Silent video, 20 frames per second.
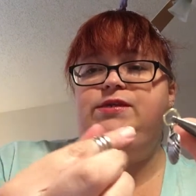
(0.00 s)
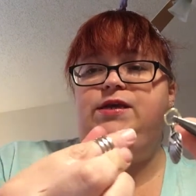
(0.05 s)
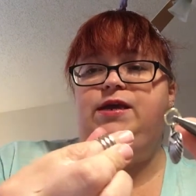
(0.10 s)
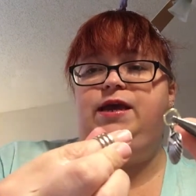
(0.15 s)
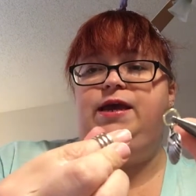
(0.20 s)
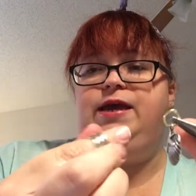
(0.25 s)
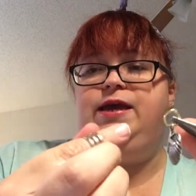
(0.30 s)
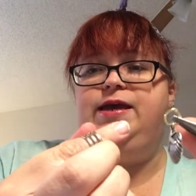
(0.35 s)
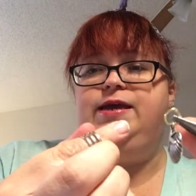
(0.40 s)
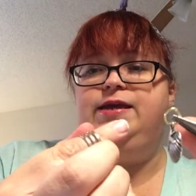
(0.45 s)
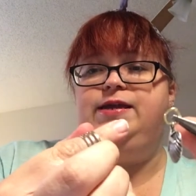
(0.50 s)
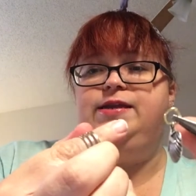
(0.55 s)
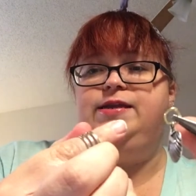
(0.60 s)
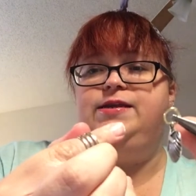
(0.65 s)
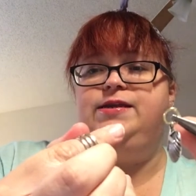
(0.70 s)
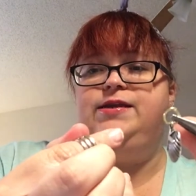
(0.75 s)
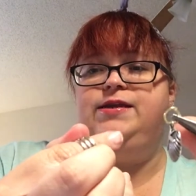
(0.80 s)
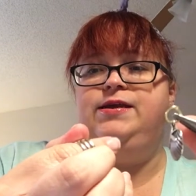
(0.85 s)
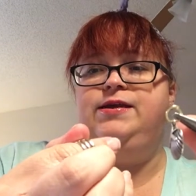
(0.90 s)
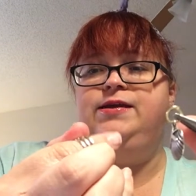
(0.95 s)

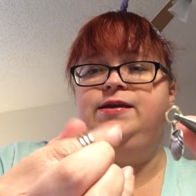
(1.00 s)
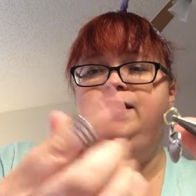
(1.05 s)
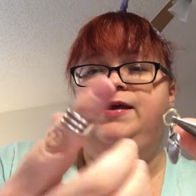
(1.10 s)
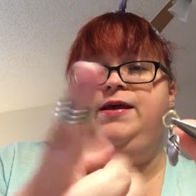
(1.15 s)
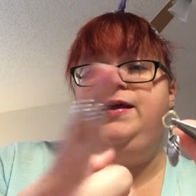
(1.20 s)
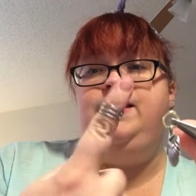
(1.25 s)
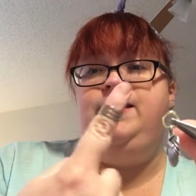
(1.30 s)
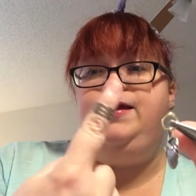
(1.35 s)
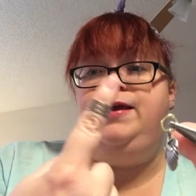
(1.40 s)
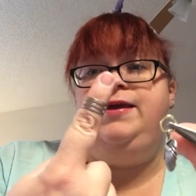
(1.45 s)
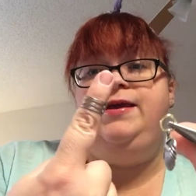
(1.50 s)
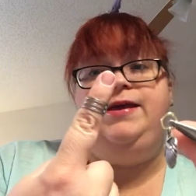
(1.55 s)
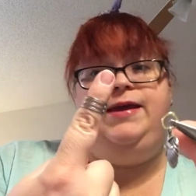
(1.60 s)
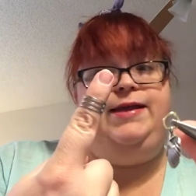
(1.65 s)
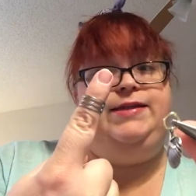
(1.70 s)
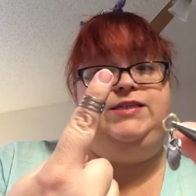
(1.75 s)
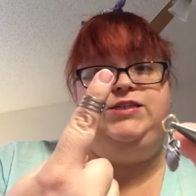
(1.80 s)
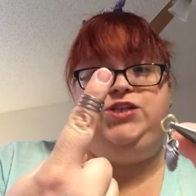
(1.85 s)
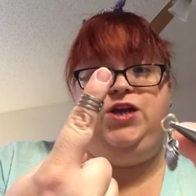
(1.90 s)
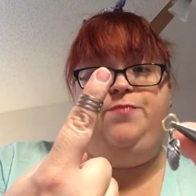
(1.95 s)
And
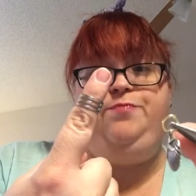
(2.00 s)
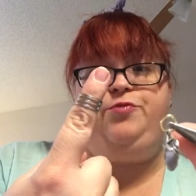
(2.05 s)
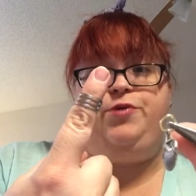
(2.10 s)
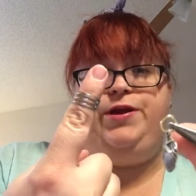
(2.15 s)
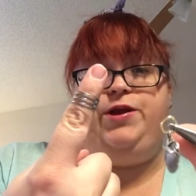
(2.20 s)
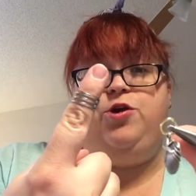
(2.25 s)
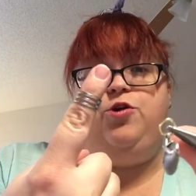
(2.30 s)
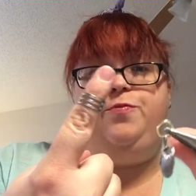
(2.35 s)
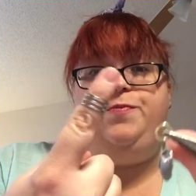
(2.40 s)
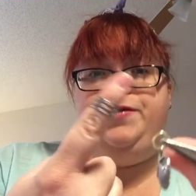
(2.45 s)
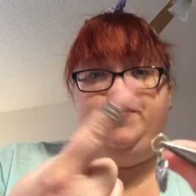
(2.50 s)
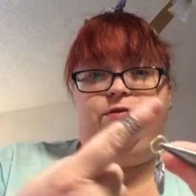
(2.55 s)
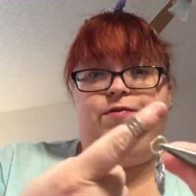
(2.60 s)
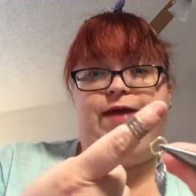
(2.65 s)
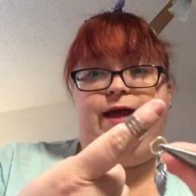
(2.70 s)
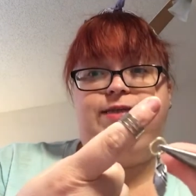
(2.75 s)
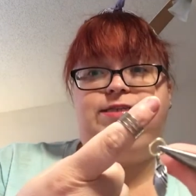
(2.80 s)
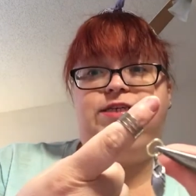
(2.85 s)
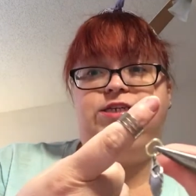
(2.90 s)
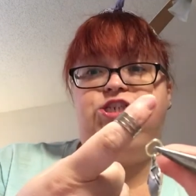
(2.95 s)
it's a jump ring opener.
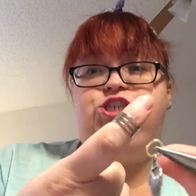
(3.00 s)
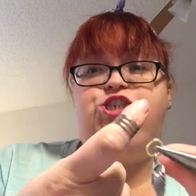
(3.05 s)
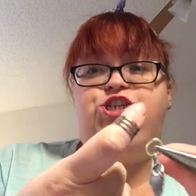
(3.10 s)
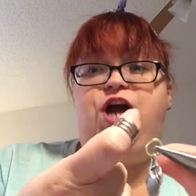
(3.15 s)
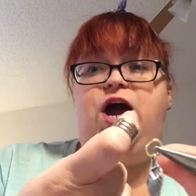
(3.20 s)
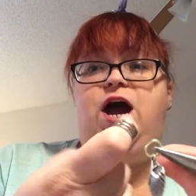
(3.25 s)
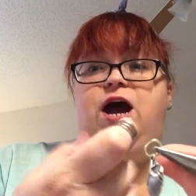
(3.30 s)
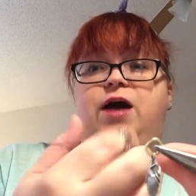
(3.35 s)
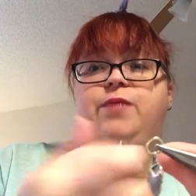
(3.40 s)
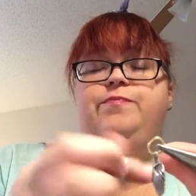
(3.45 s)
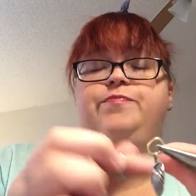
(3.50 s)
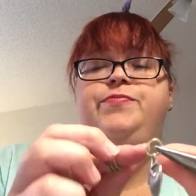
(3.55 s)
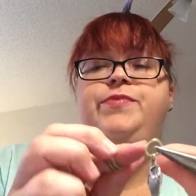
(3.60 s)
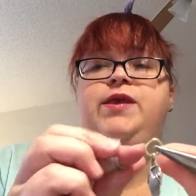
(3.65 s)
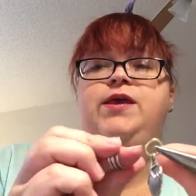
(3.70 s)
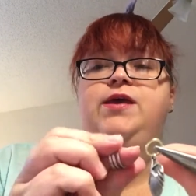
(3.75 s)
That's its job.